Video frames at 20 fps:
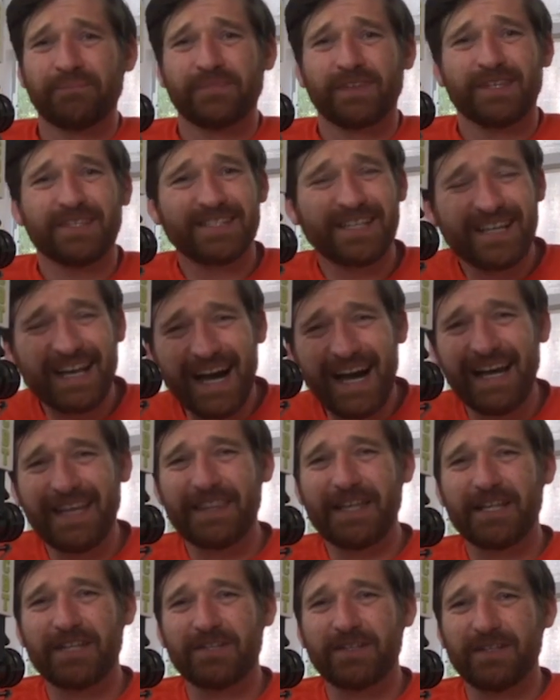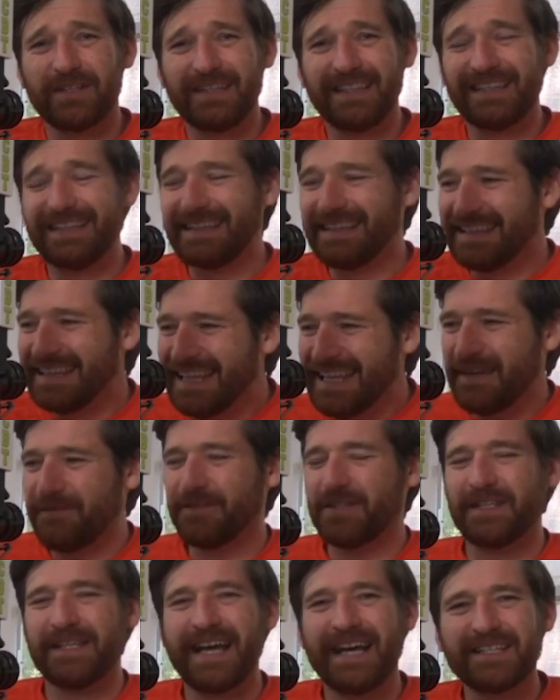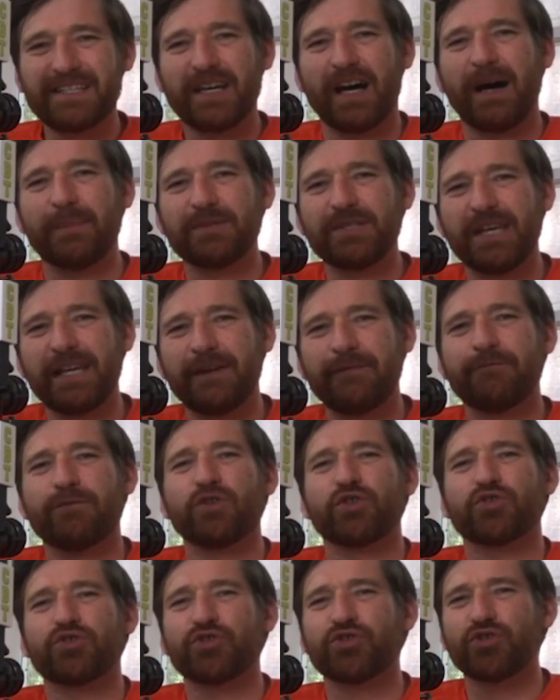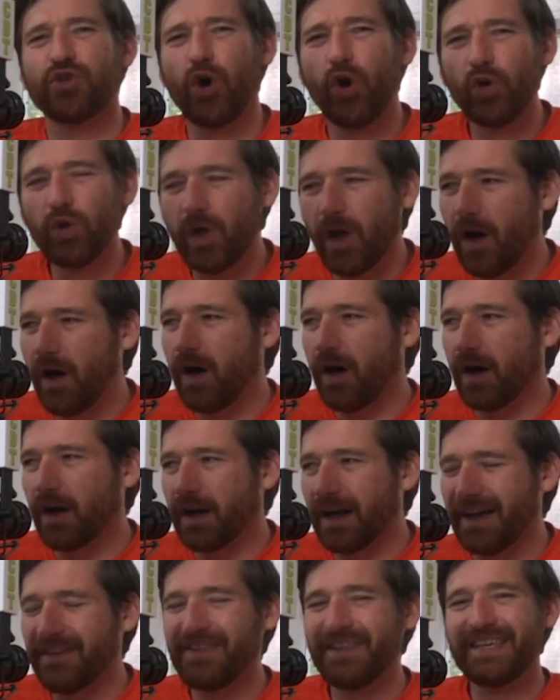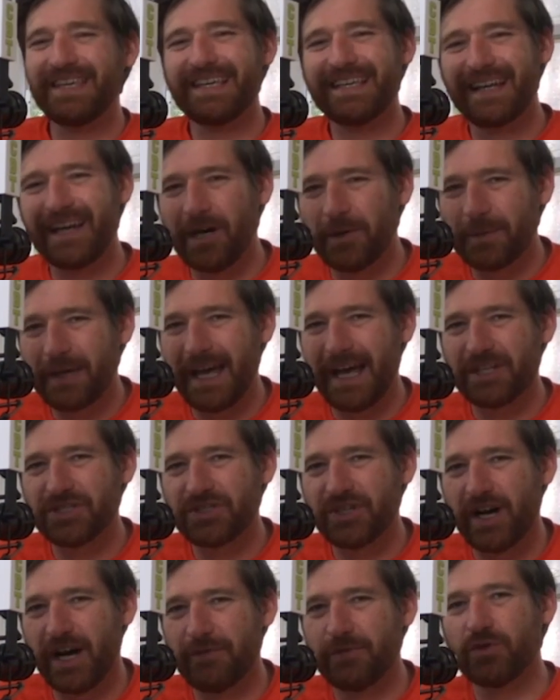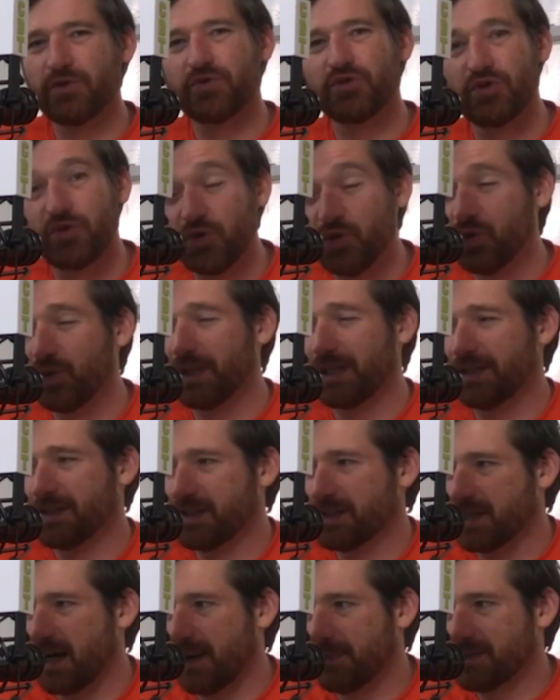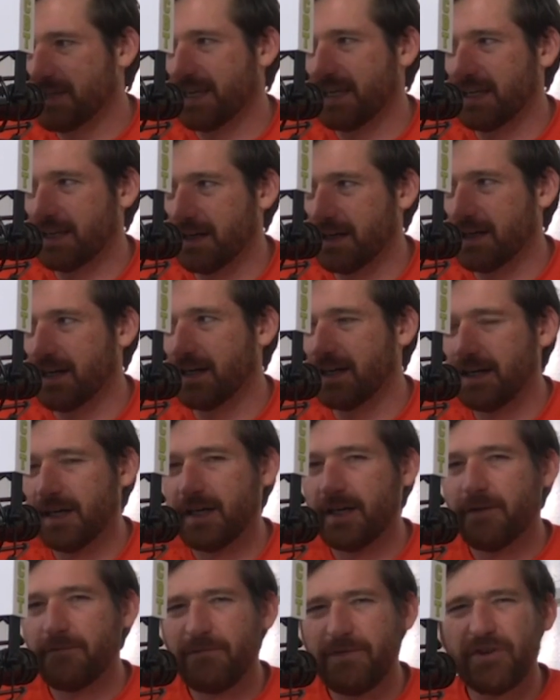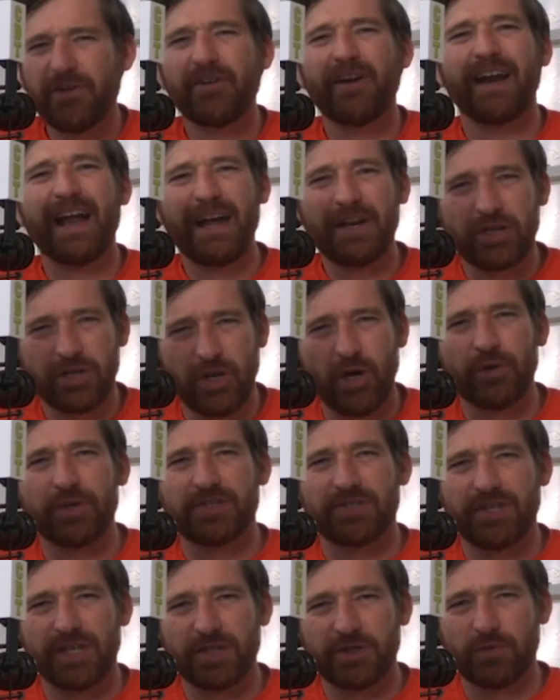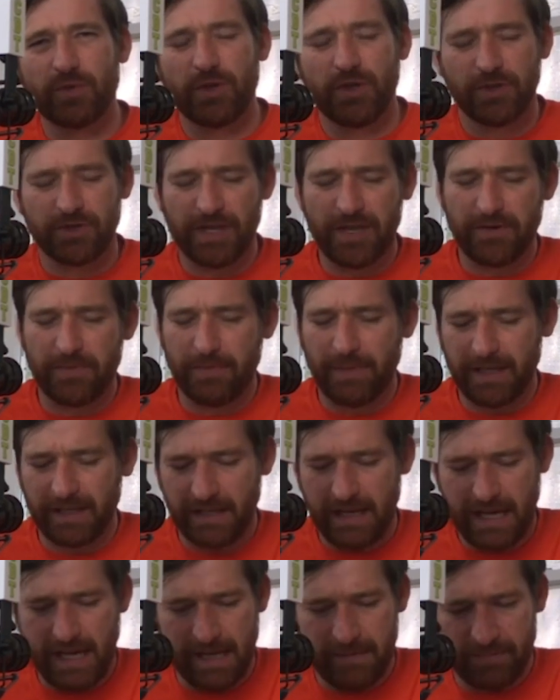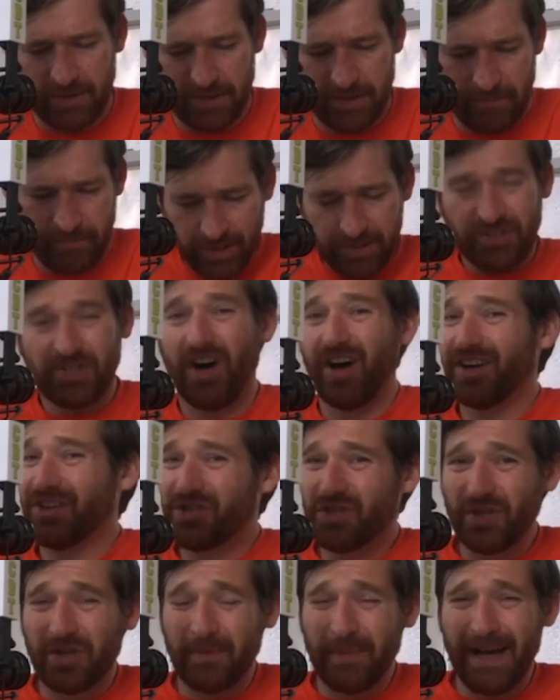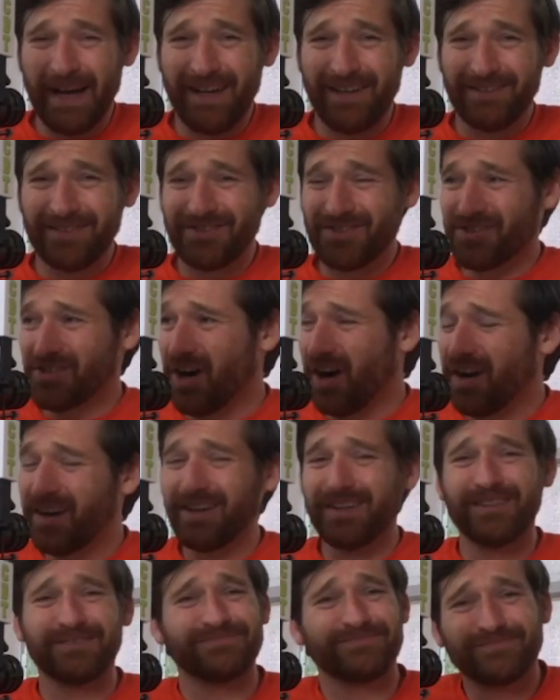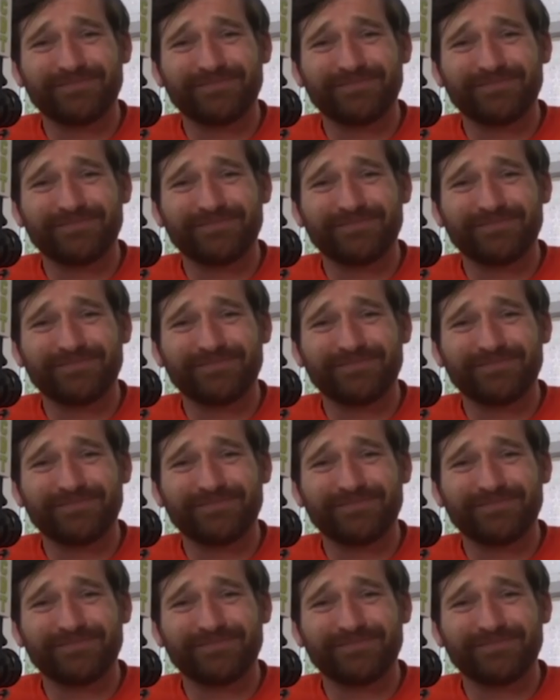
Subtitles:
he's a guy that lived in that top 10 for so long. I think he can help Khachanov, who's newly in the top 10, figure out how to coexist with those other big names. But Tsonga took him out. Tsonga,